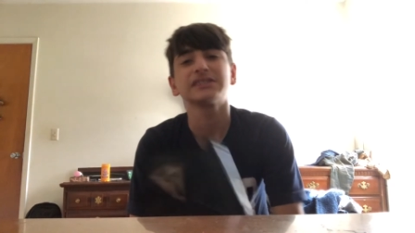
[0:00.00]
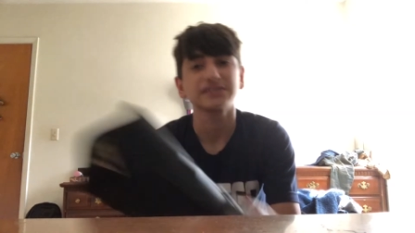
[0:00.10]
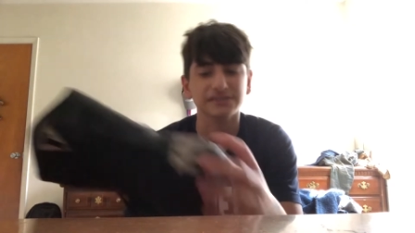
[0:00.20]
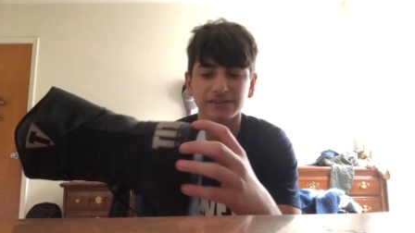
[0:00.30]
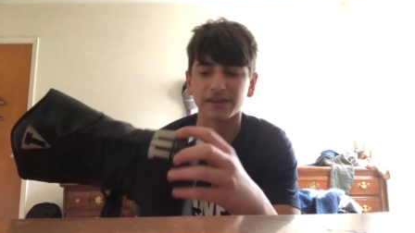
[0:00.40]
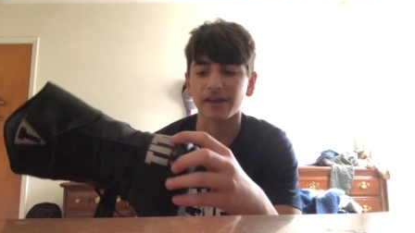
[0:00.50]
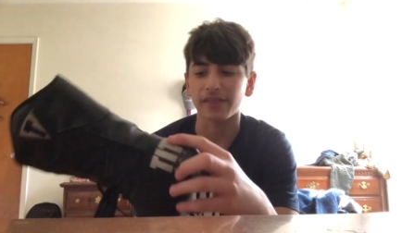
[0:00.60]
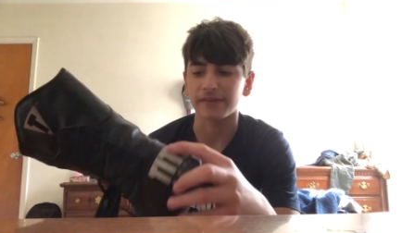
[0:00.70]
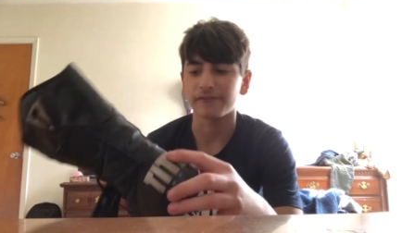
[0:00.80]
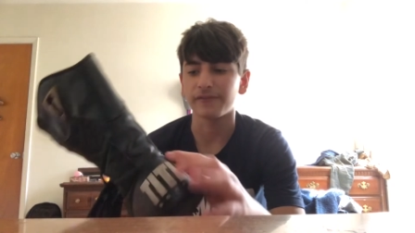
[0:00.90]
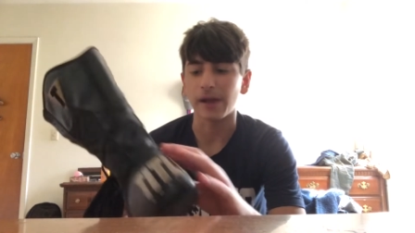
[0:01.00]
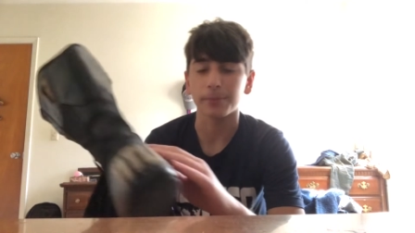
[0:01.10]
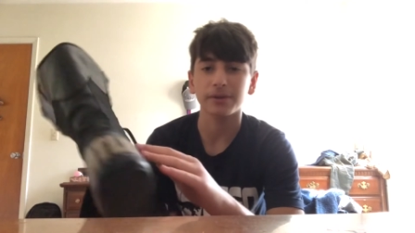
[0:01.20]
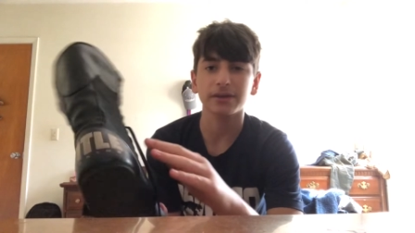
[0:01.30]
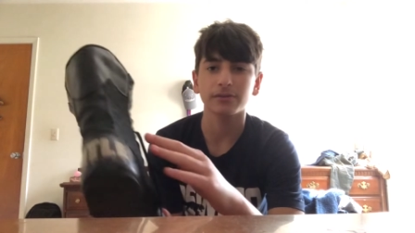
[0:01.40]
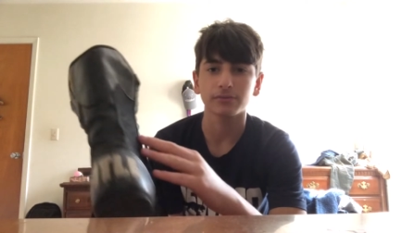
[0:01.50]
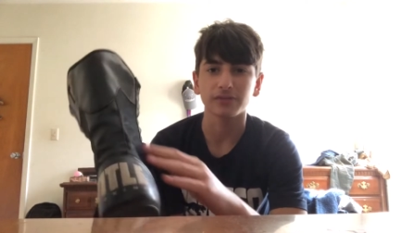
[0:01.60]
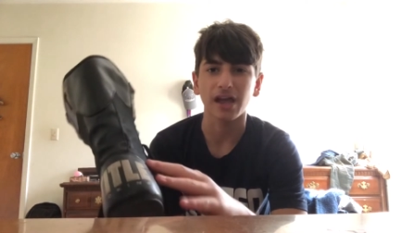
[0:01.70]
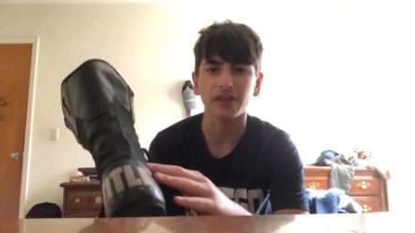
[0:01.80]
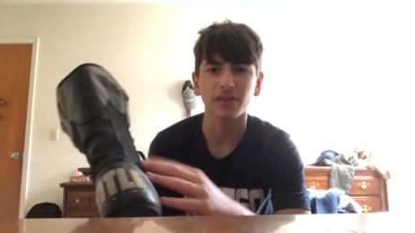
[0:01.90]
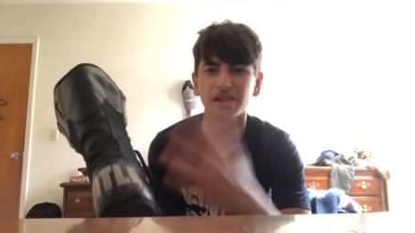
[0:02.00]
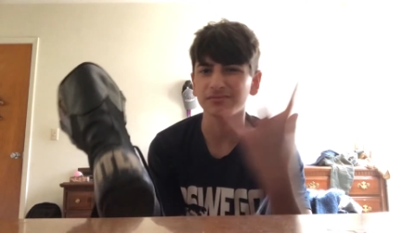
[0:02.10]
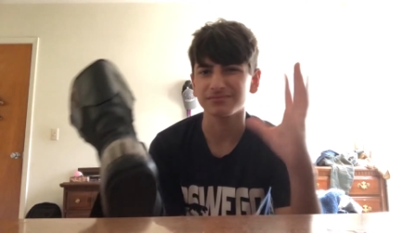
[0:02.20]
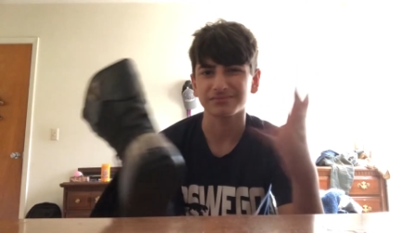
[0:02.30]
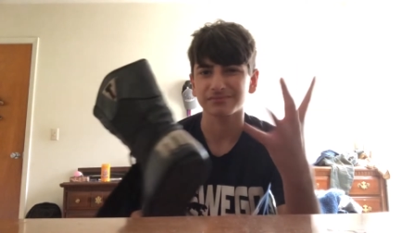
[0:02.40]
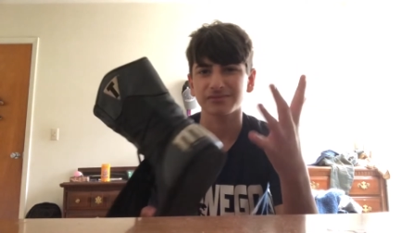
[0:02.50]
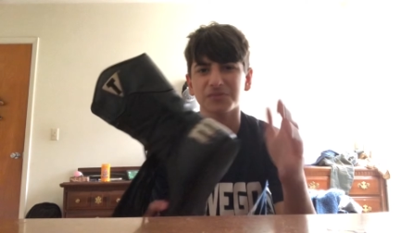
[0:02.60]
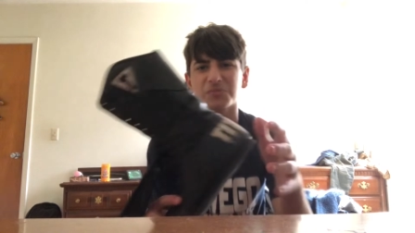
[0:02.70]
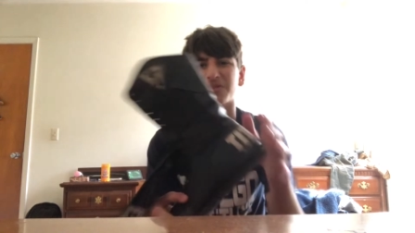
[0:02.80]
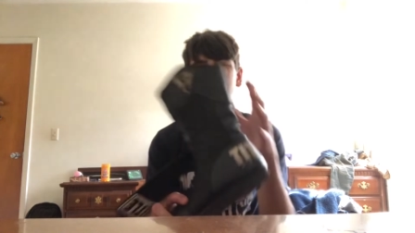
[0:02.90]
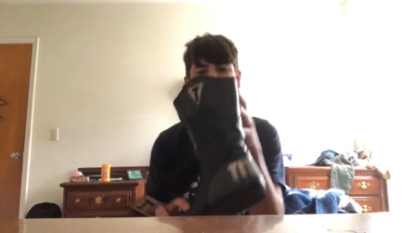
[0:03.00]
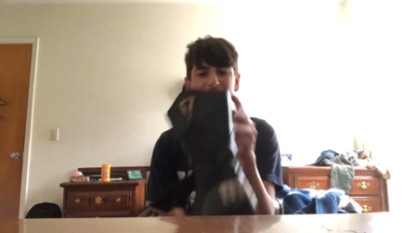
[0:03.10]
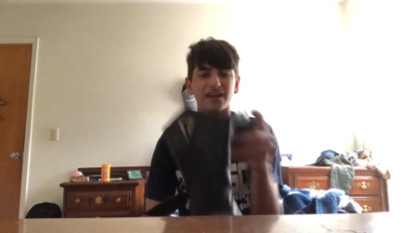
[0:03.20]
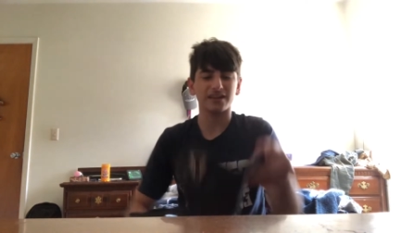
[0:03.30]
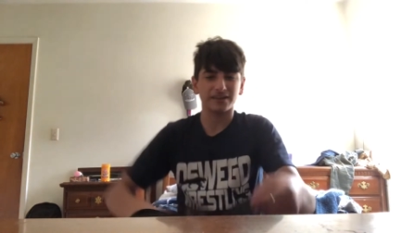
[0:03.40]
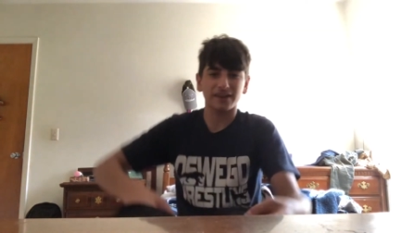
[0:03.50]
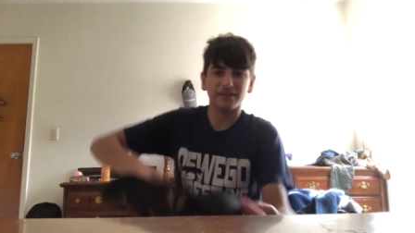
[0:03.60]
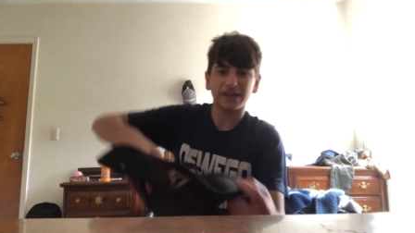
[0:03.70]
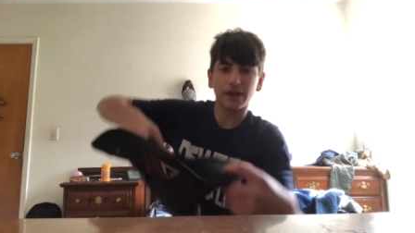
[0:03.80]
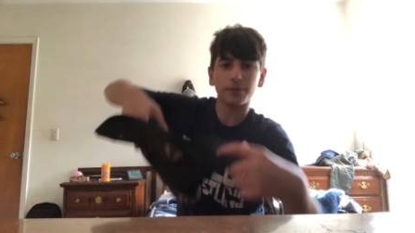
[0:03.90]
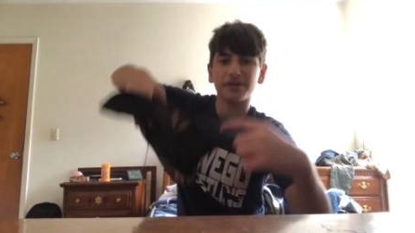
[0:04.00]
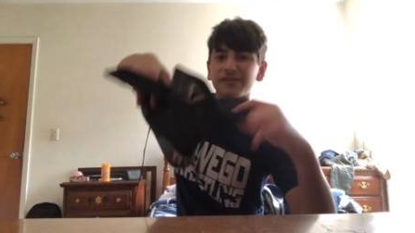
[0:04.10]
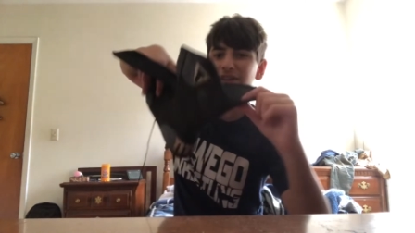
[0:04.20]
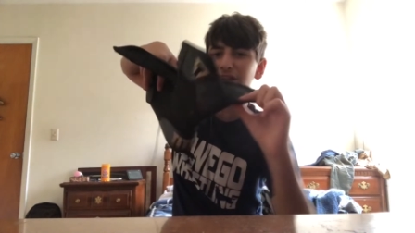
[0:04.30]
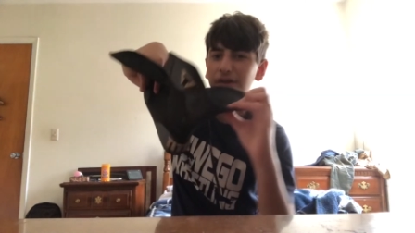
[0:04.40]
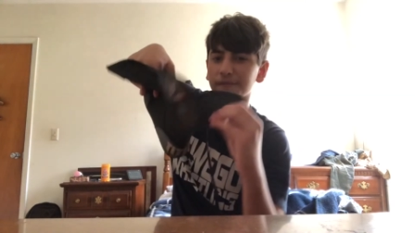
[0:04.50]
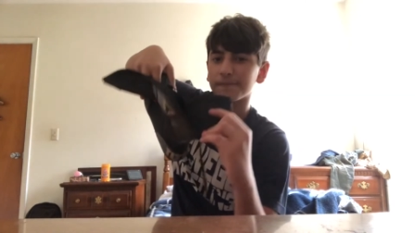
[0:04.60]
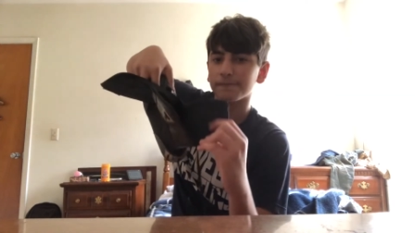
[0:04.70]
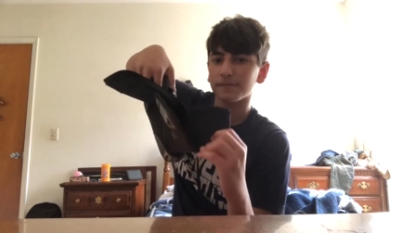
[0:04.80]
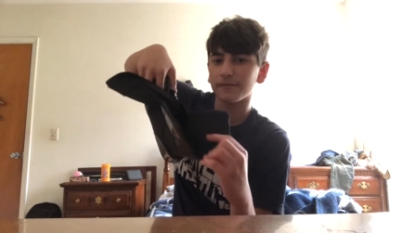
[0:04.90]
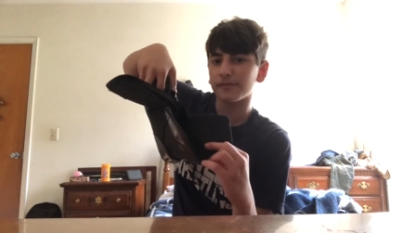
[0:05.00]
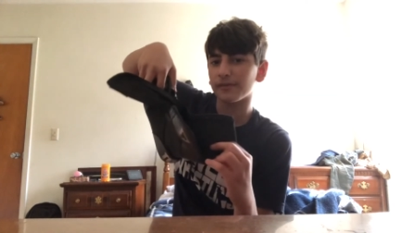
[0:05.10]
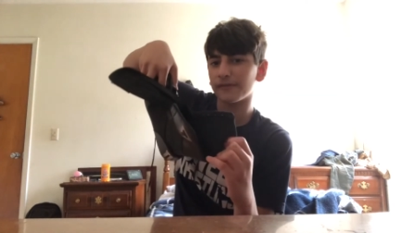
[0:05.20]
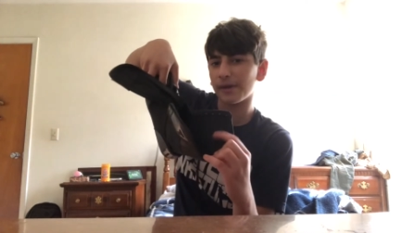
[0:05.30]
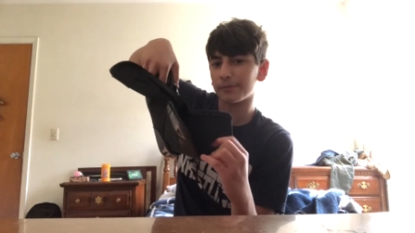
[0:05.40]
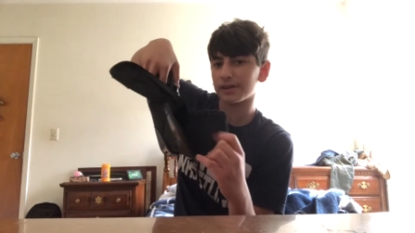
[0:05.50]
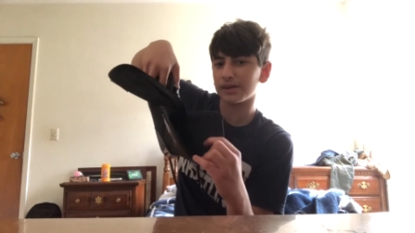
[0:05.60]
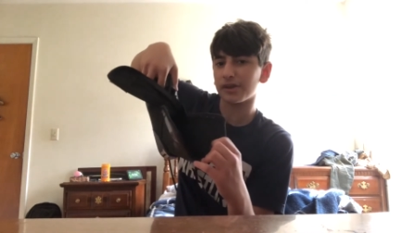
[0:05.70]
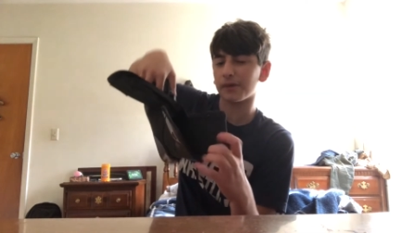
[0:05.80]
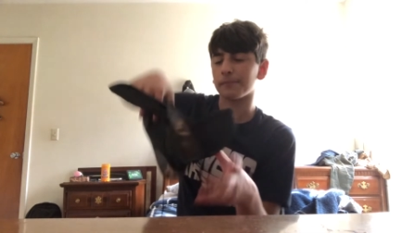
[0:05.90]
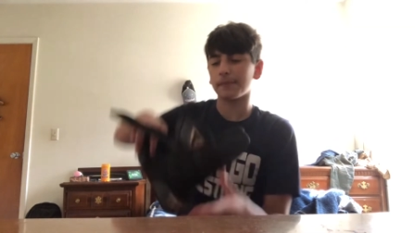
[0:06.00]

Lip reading: it's kind of like fabric, nylon, something like that. Kind of like how it is in here, the fabric in here.